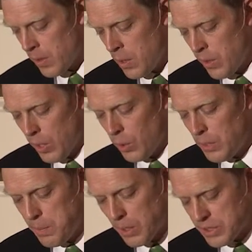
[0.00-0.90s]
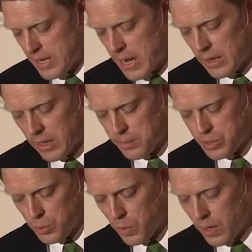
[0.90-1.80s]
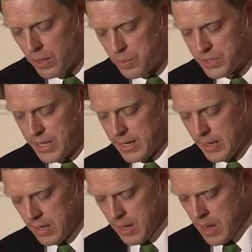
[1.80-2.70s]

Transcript: You're the only person that I look up to 100%.